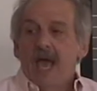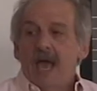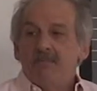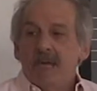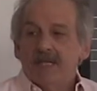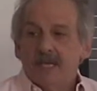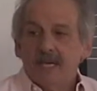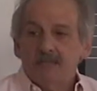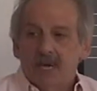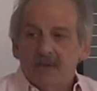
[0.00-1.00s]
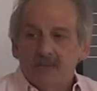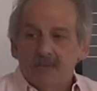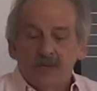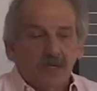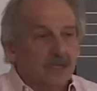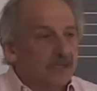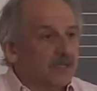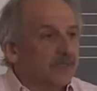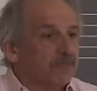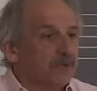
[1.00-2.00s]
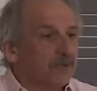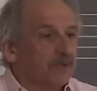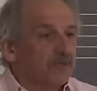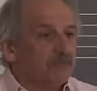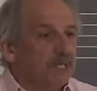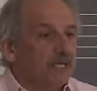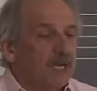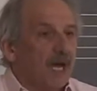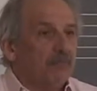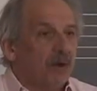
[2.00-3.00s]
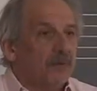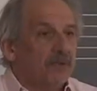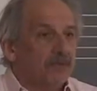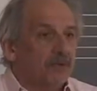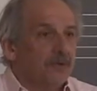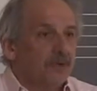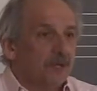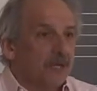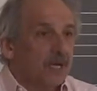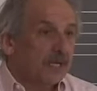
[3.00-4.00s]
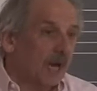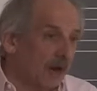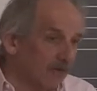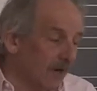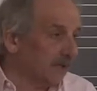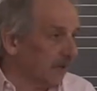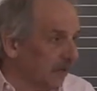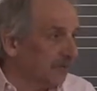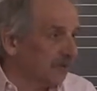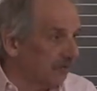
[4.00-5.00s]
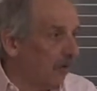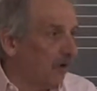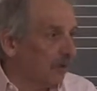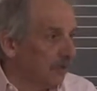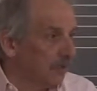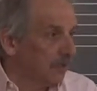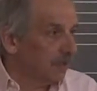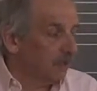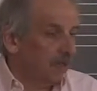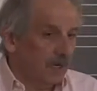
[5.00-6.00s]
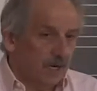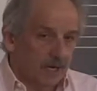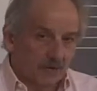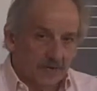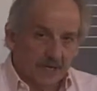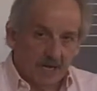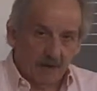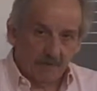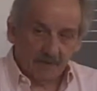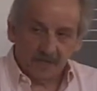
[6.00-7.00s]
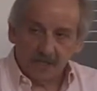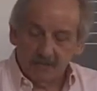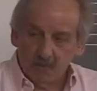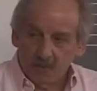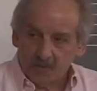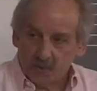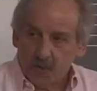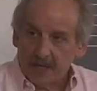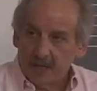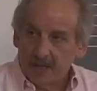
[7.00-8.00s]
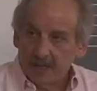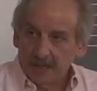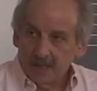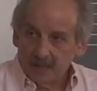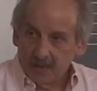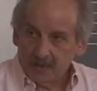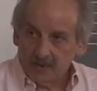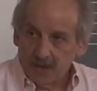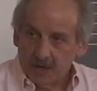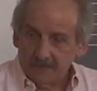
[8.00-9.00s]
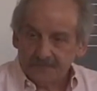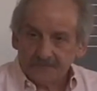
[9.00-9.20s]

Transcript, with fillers: and maintained by the community, and discipline was meted out by the community. Now, granted, it was small. Uh, I don't think it ever exceeded more than 20 or so.